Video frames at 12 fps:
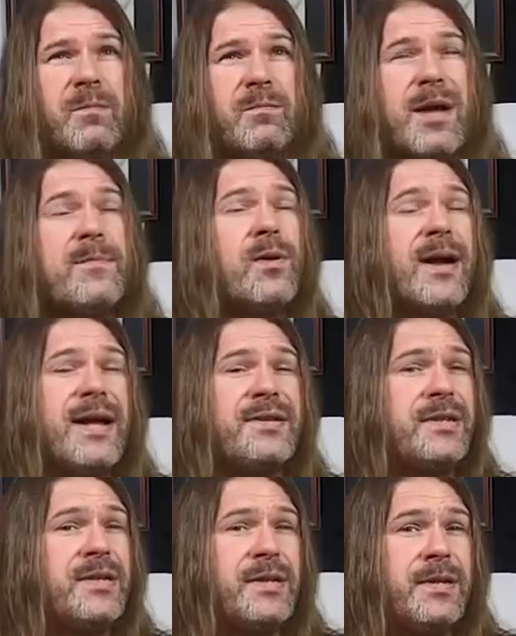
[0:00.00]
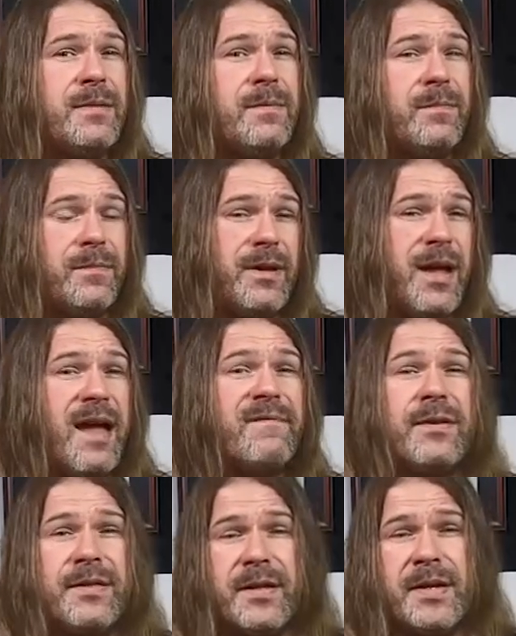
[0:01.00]
Memorizing
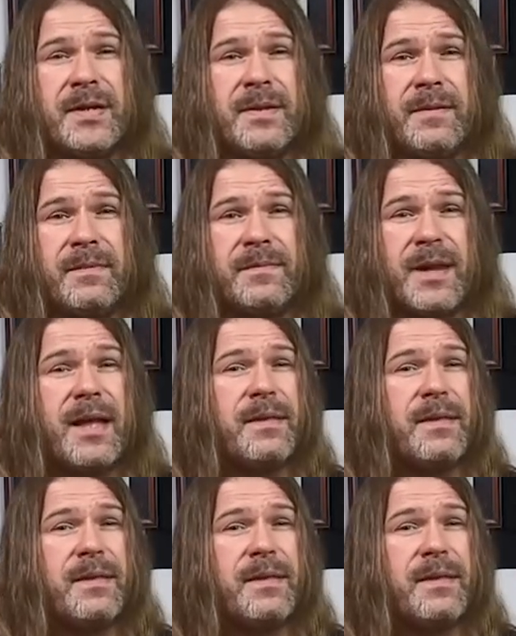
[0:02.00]
everything, they